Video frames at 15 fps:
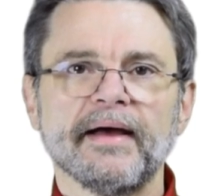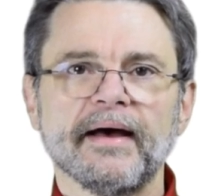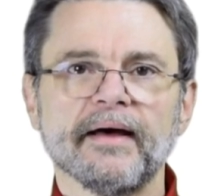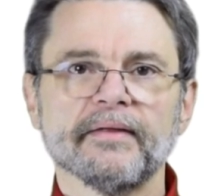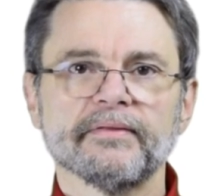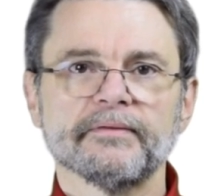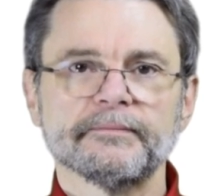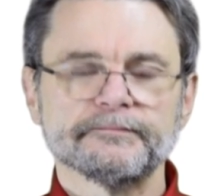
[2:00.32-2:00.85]

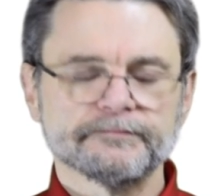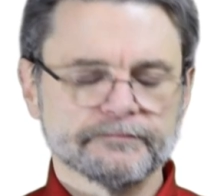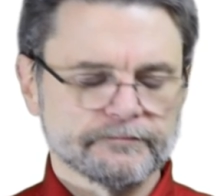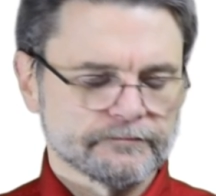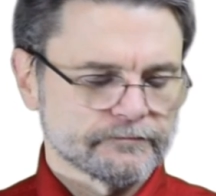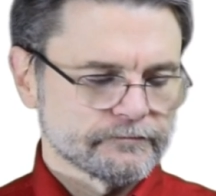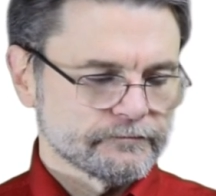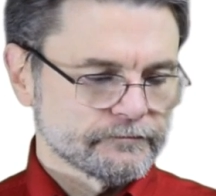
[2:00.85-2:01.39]
path.
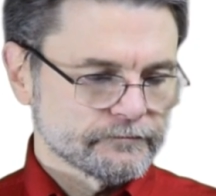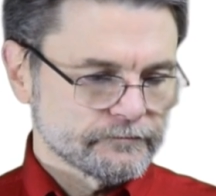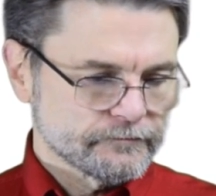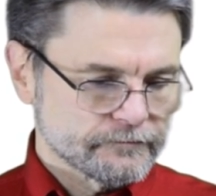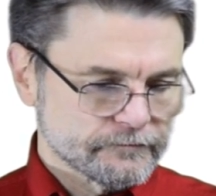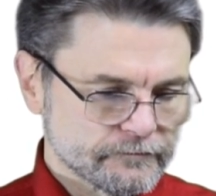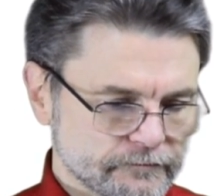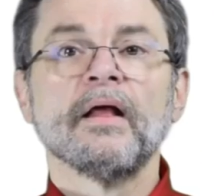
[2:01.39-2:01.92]

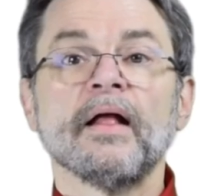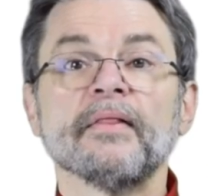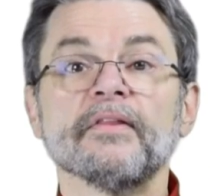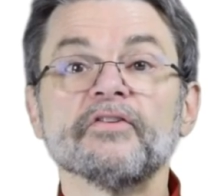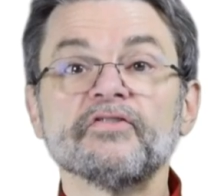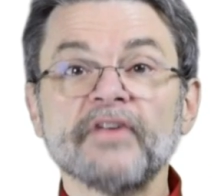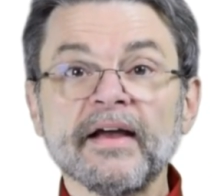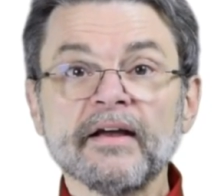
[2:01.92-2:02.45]

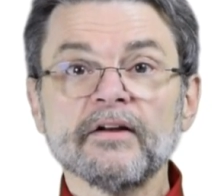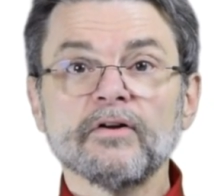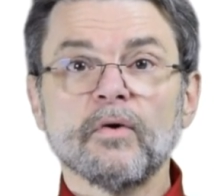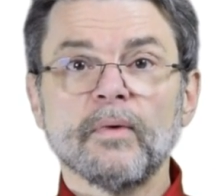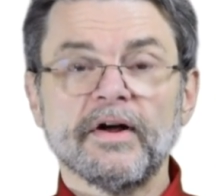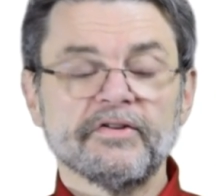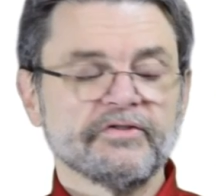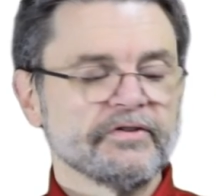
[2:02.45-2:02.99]
The second
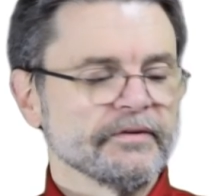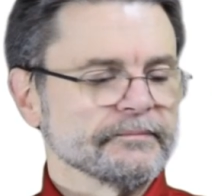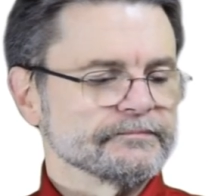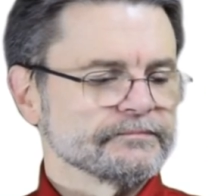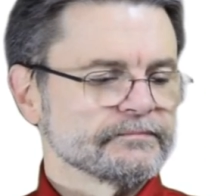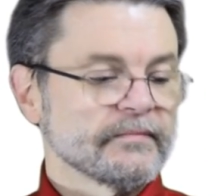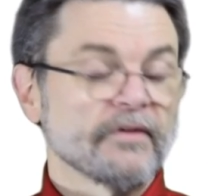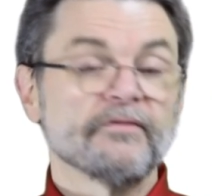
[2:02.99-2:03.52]
question,
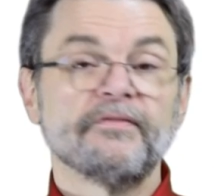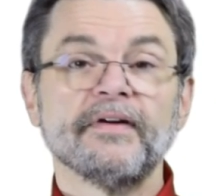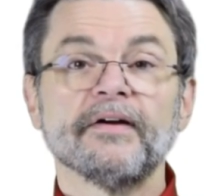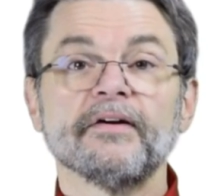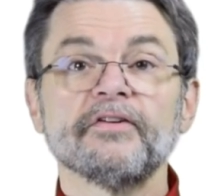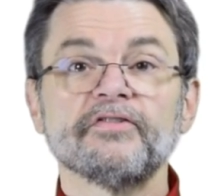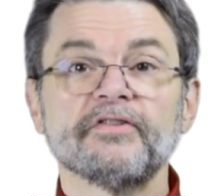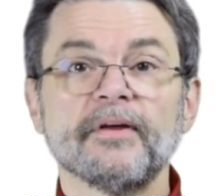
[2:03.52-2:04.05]

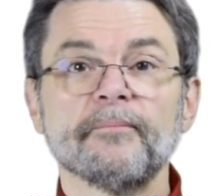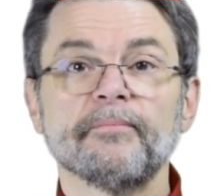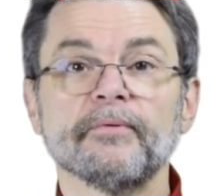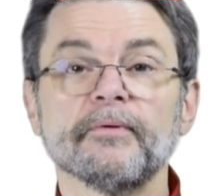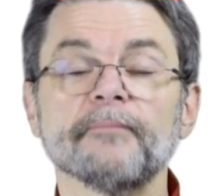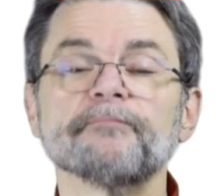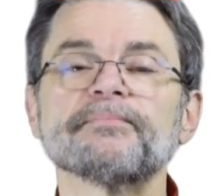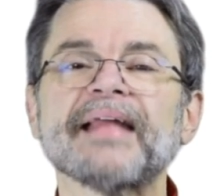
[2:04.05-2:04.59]
very
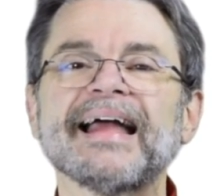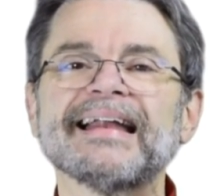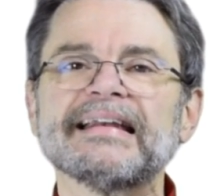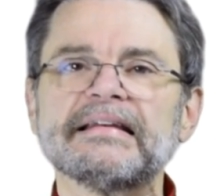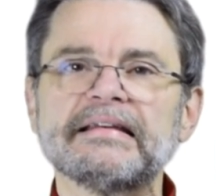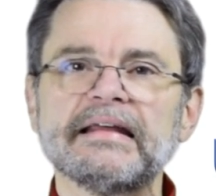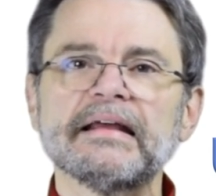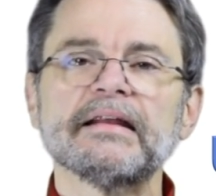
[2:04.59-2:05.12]
simple.
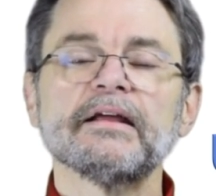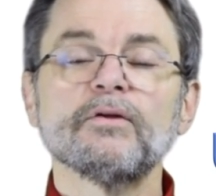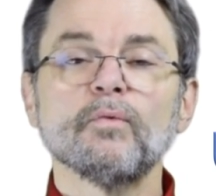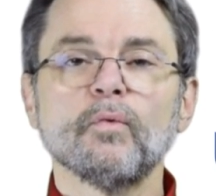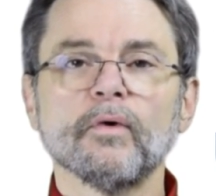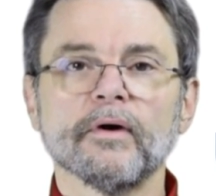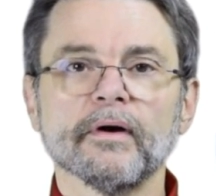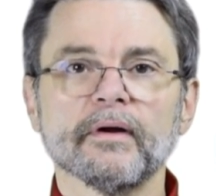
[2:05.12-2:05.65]
Did it
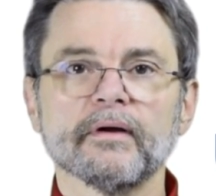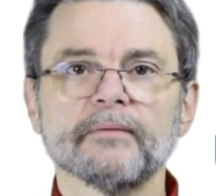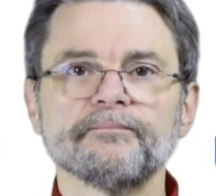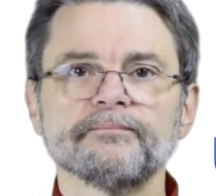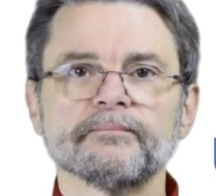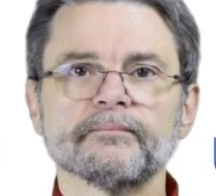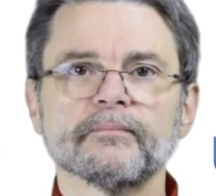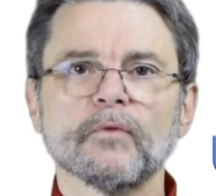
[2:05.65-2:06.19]
work?
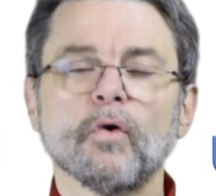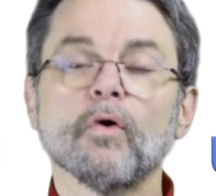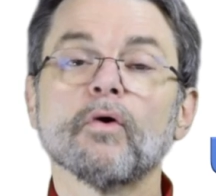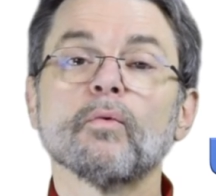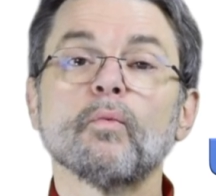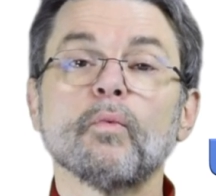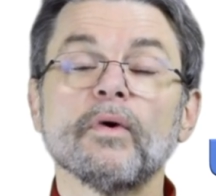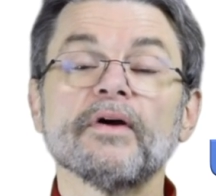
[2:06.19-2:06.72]

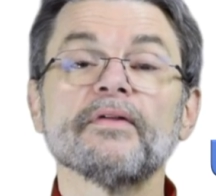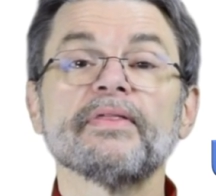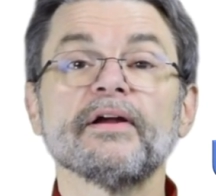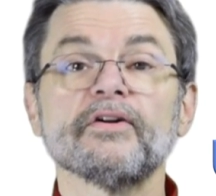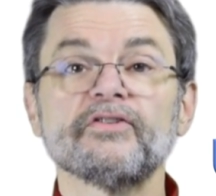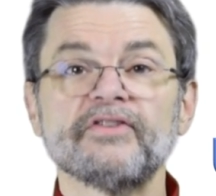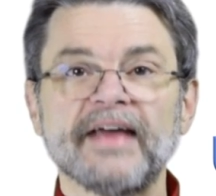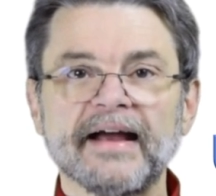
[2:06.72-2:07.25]
Or were
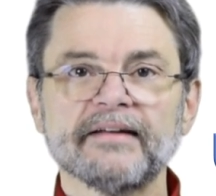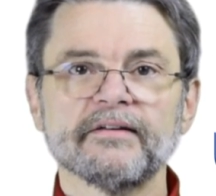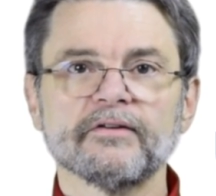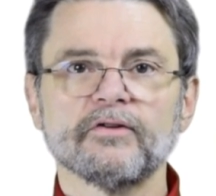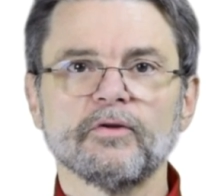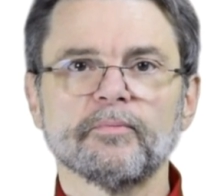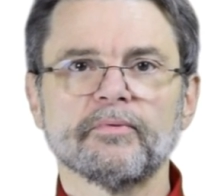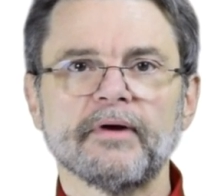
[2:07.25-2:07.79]
there
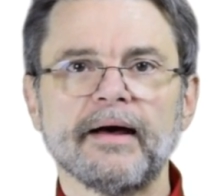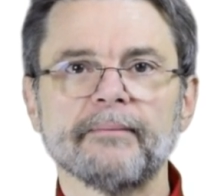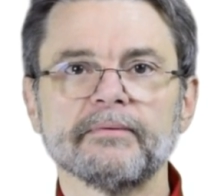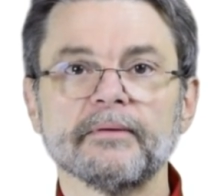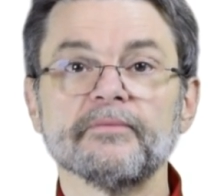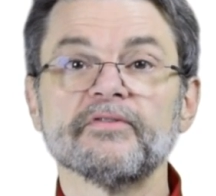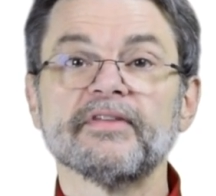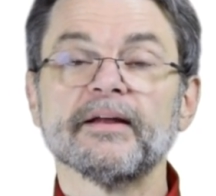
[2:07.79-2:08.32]
technical
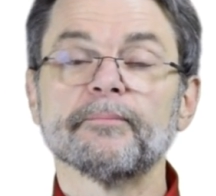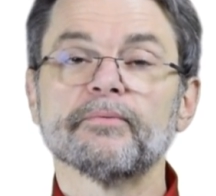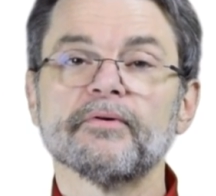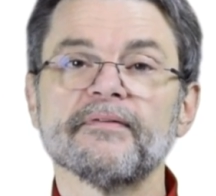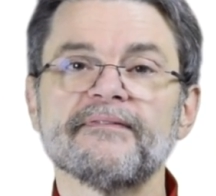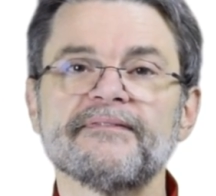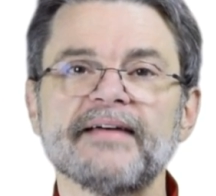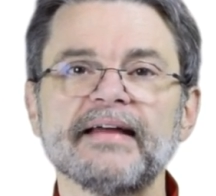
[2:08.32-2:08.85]
problems that
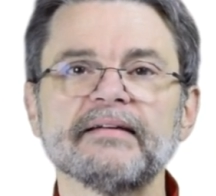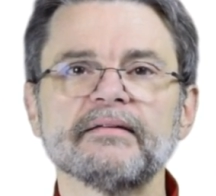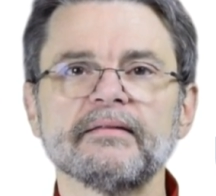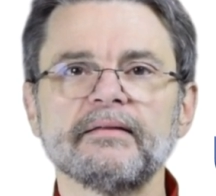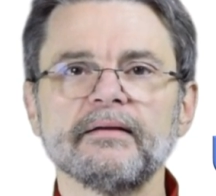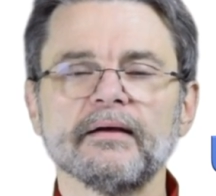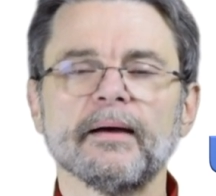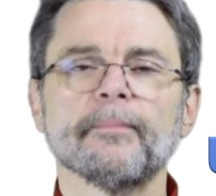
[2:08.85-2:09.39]

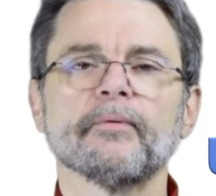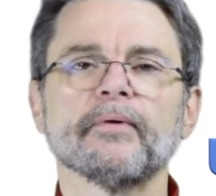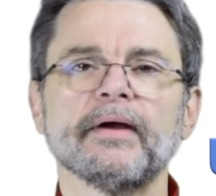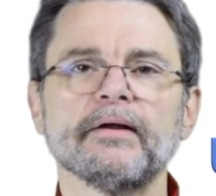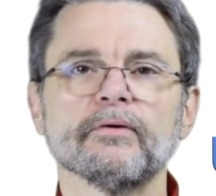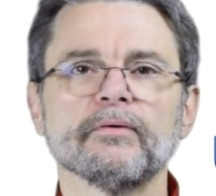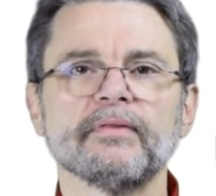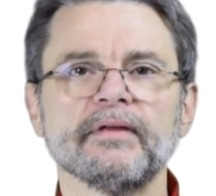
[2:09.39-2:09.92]
prevented the
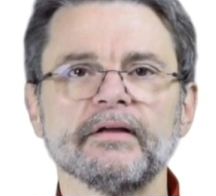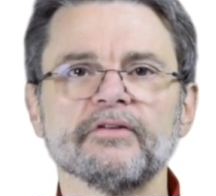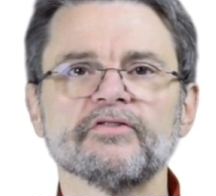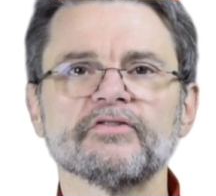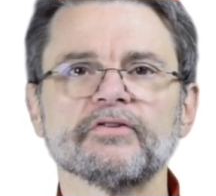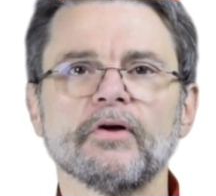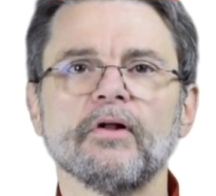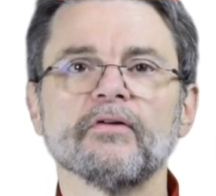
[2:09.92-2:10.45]
upgrade or the
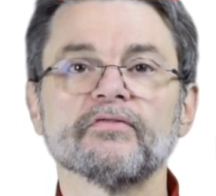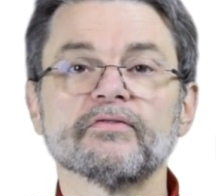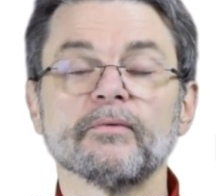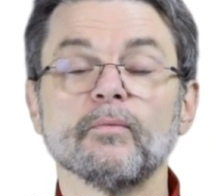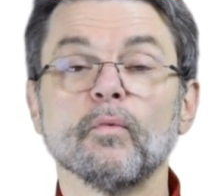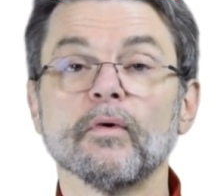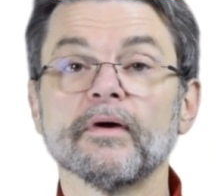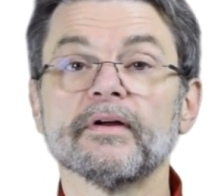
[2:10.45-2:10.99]
install
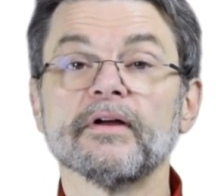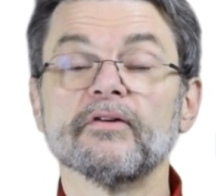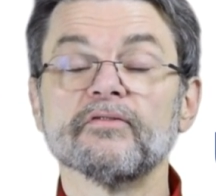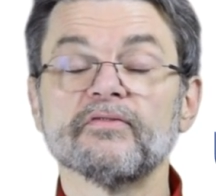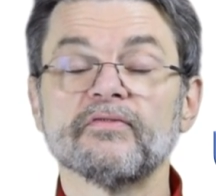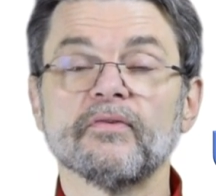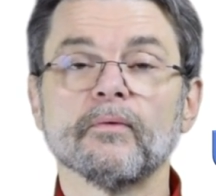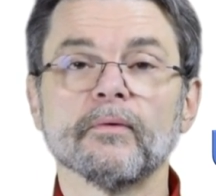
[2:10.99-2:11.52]
from working
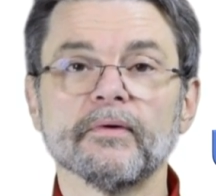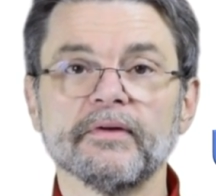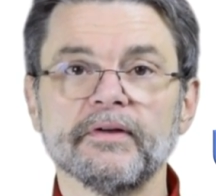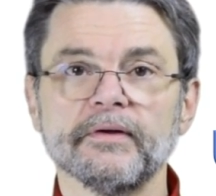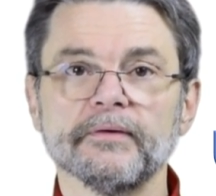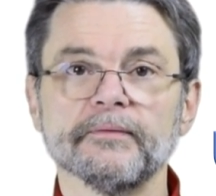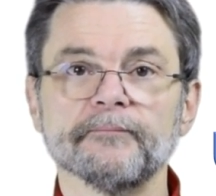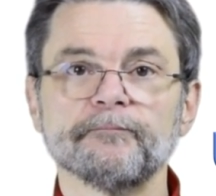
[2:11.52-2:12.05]
for
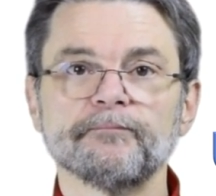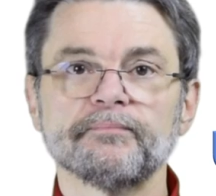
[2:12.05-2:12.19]
you?